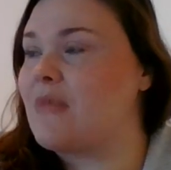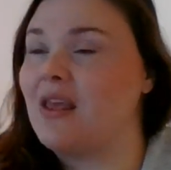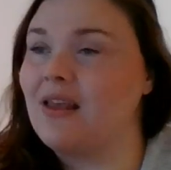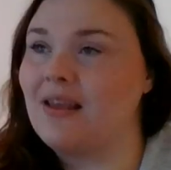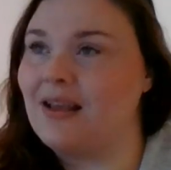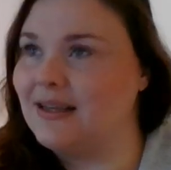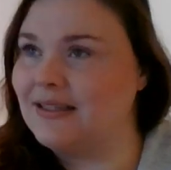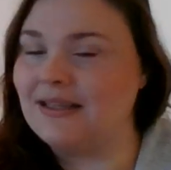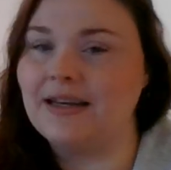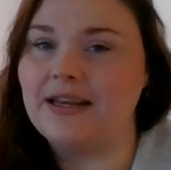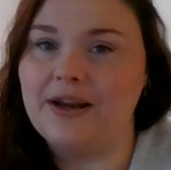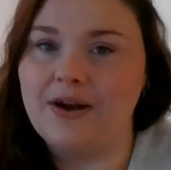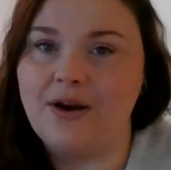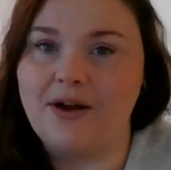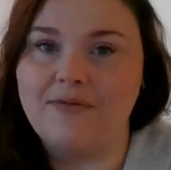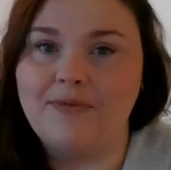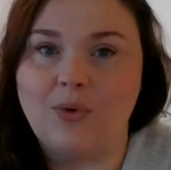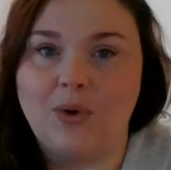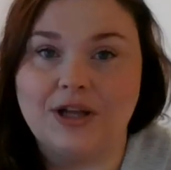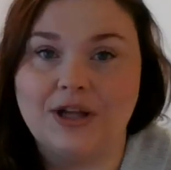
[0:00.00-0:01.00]
like I said, you know,
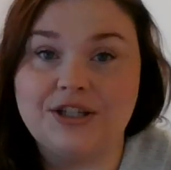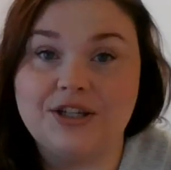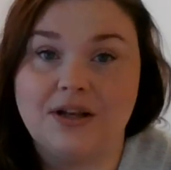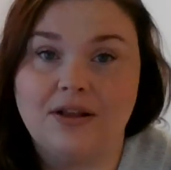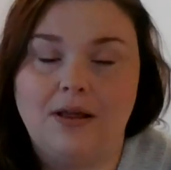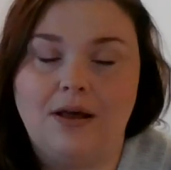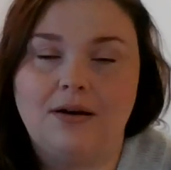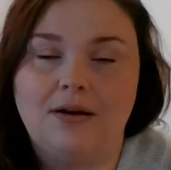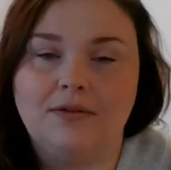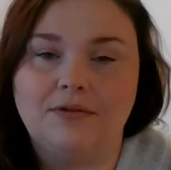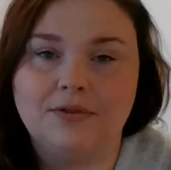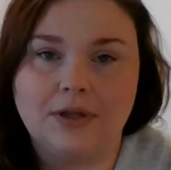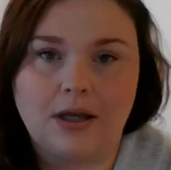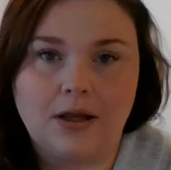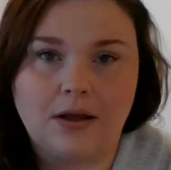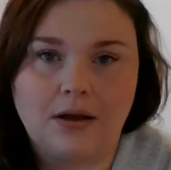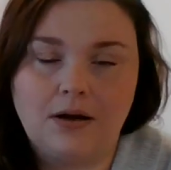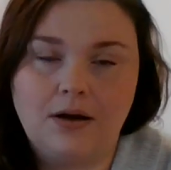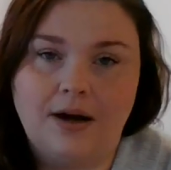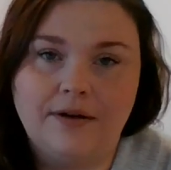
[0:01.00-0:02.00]
I've been watching a lot of like
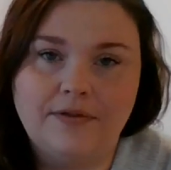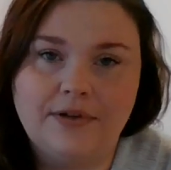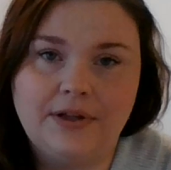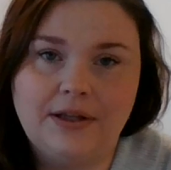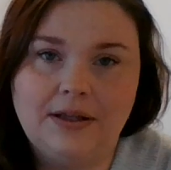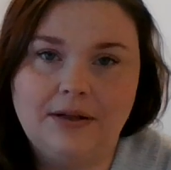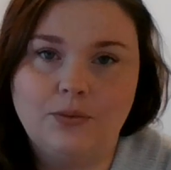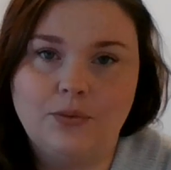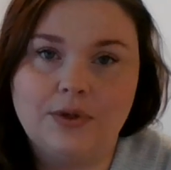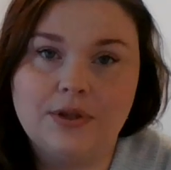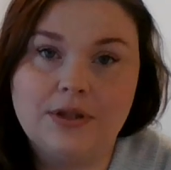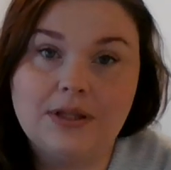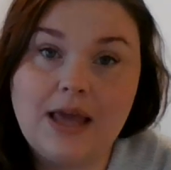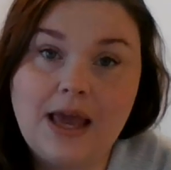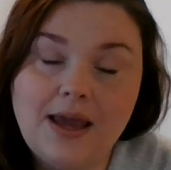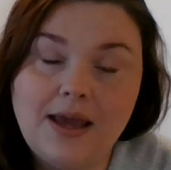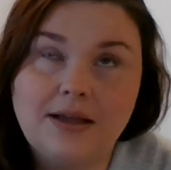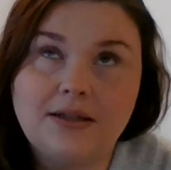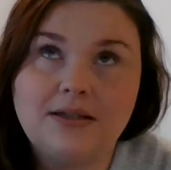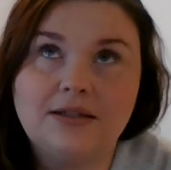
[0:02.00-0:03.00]
Coffee with
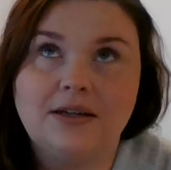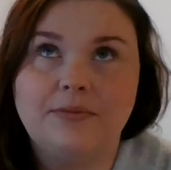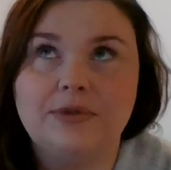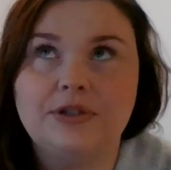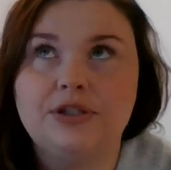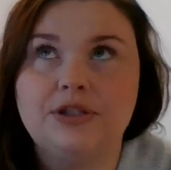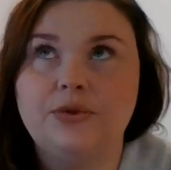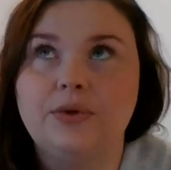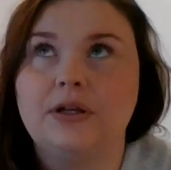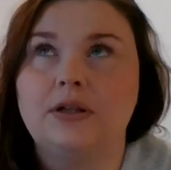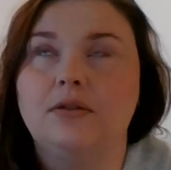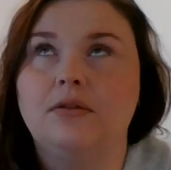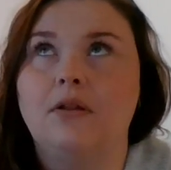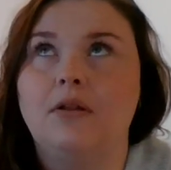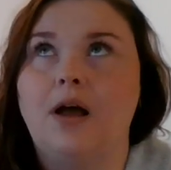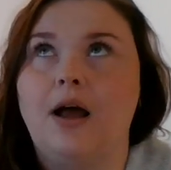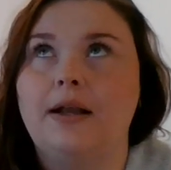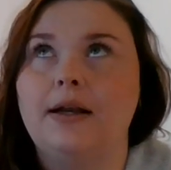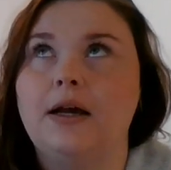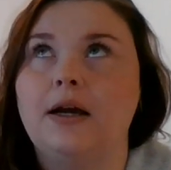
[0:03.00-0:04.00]
Kate, and I've been doing a
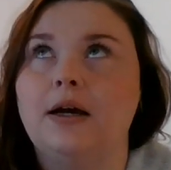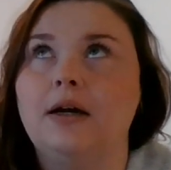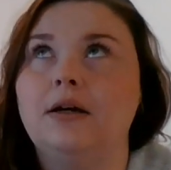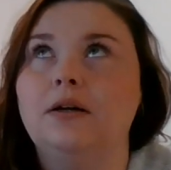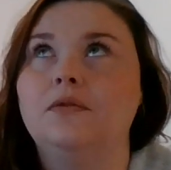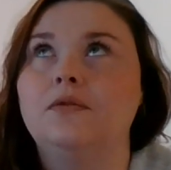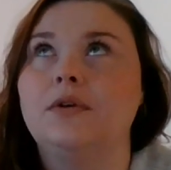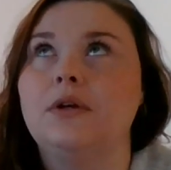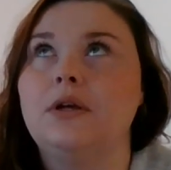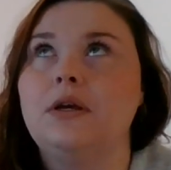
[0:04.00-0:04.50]
lot of